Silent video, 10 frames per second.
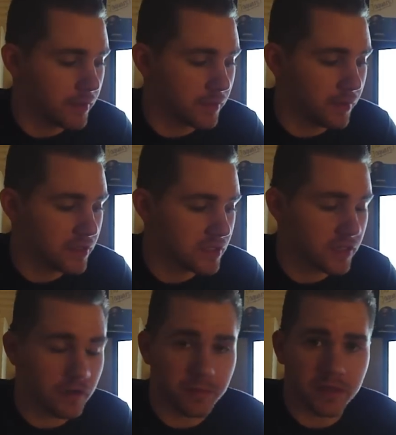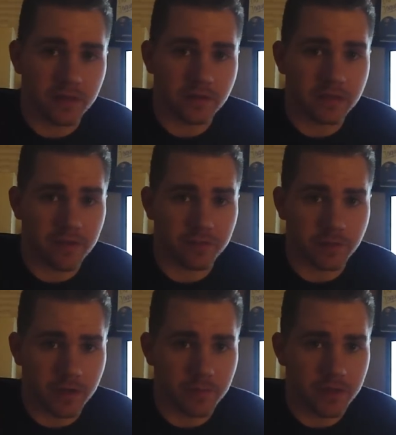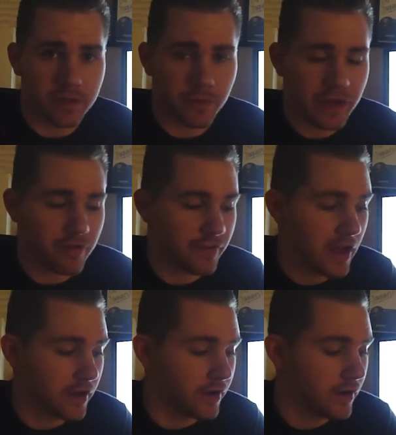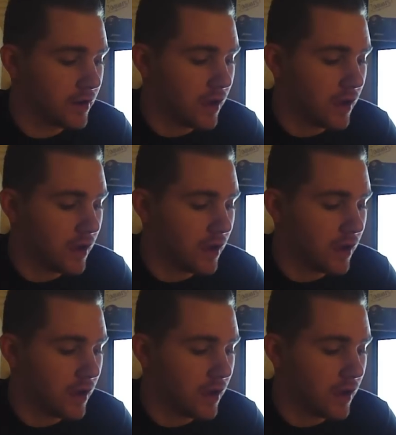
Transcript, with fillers: but the buzz is going to be definitely going to be there with Al Fakher.